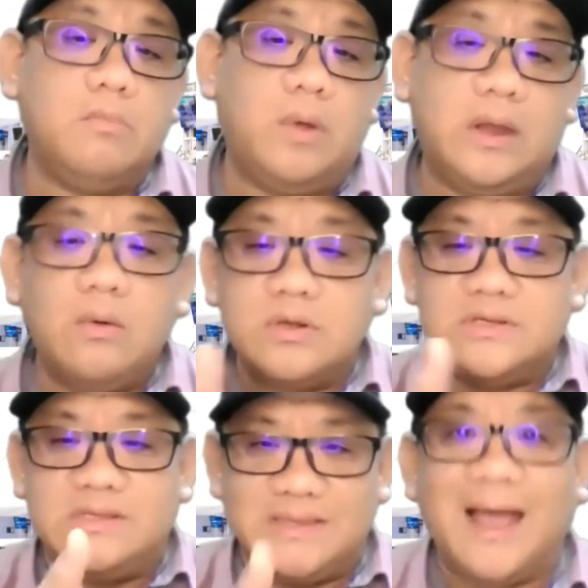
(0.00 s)
when that
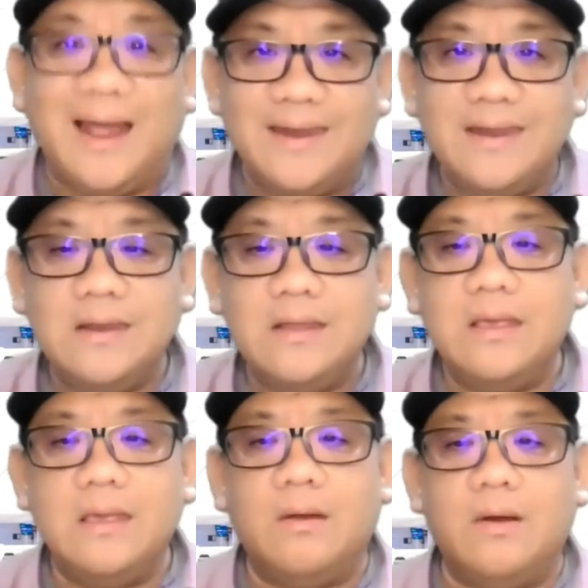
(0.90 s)
was done,
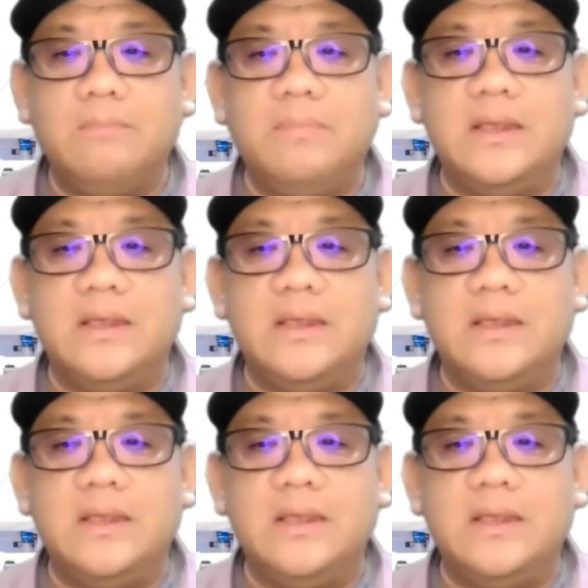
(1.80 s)
all right,